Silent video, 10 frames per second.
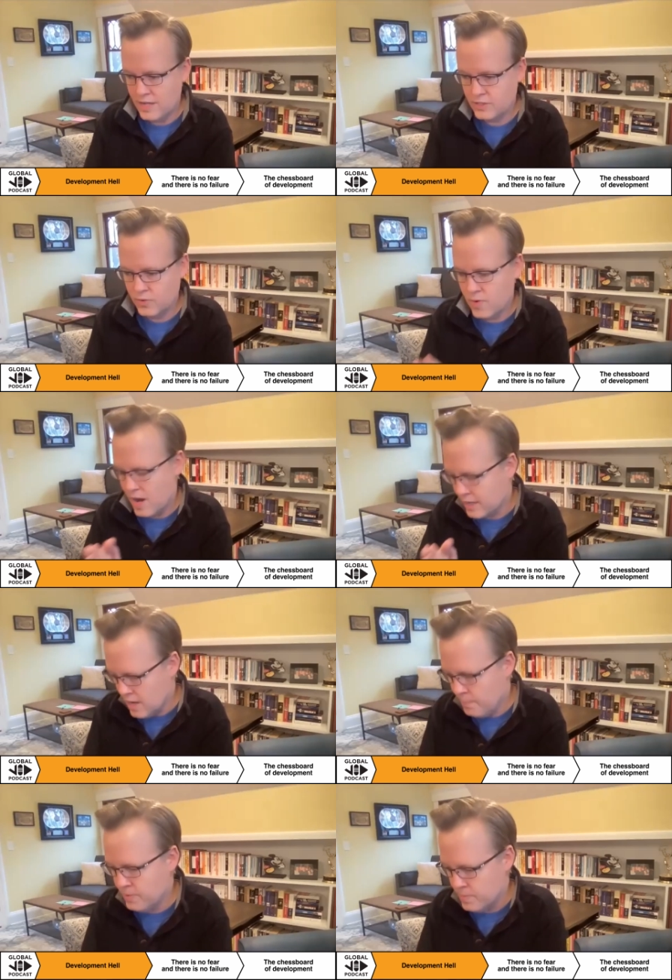So a
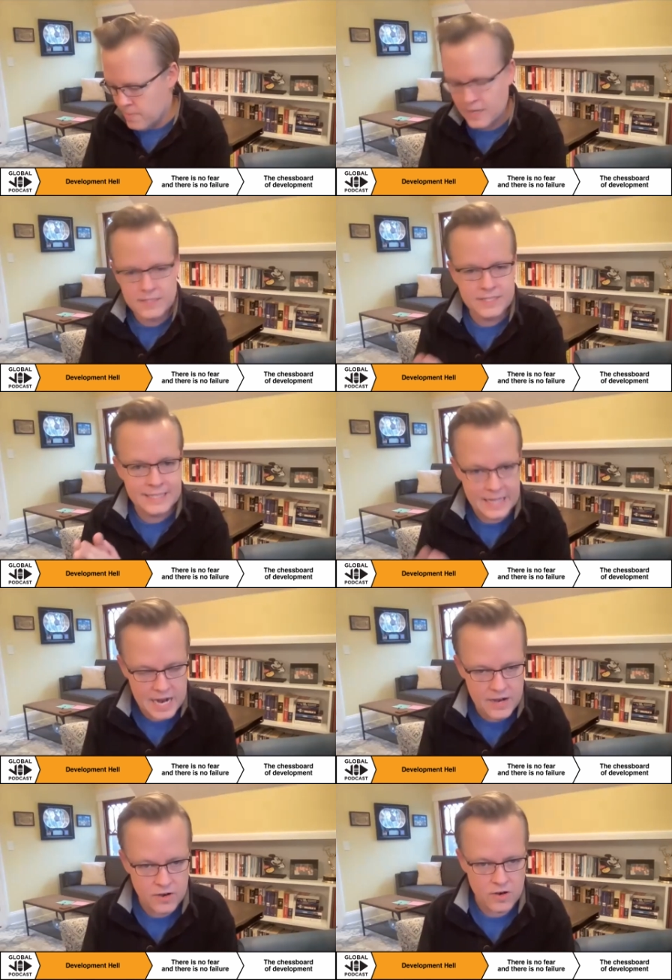couple months
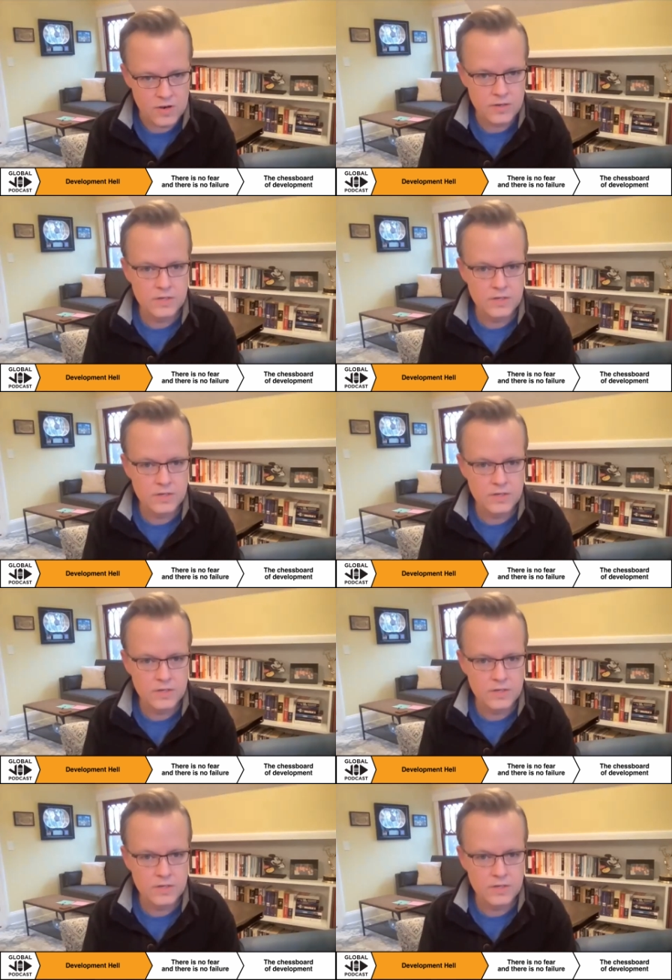later,